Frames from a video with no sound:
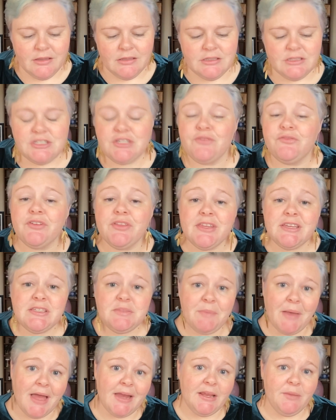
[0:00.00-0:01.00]
So for this
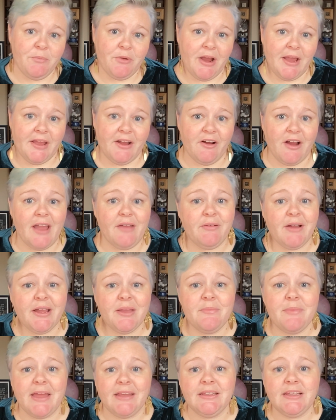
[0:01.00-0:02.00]
body prayer, I
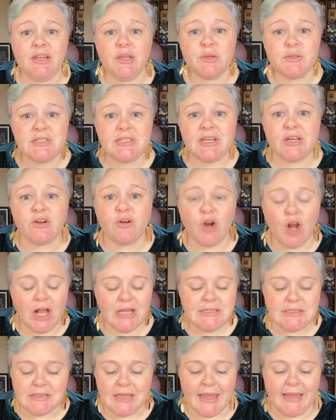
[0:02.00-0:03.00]
recommend that you sit
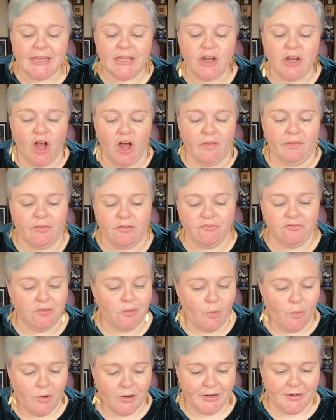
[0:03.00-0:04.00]
cross-legged on the
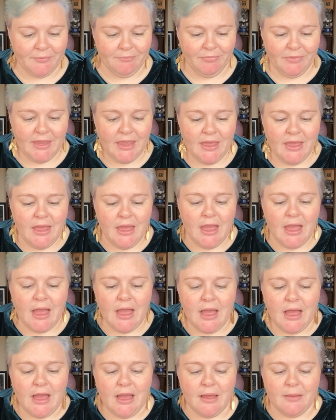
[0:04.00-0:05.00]
floor.
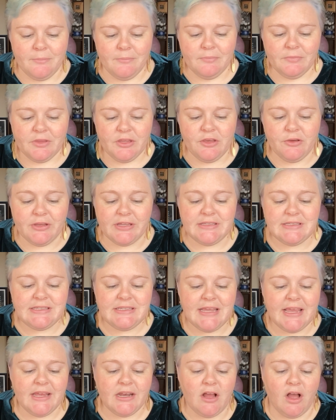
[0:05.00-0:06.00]
You can
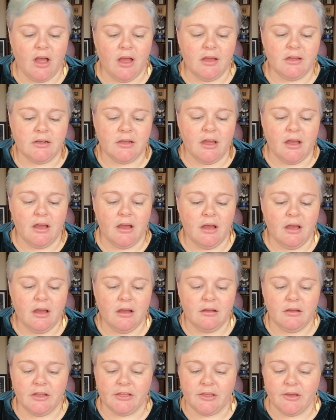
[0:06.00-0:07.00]
sit on
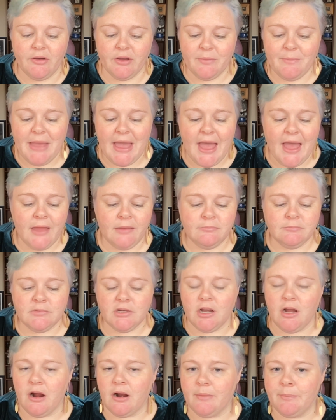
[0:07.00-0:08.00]
a yoga mat,
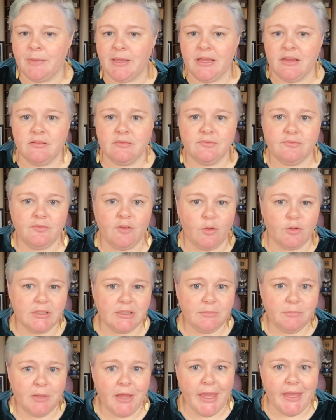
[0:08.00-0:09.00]
carpet,
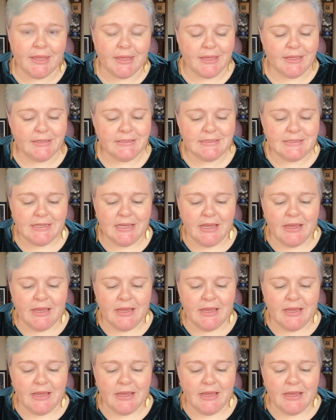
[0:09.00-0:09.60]
folded blanket.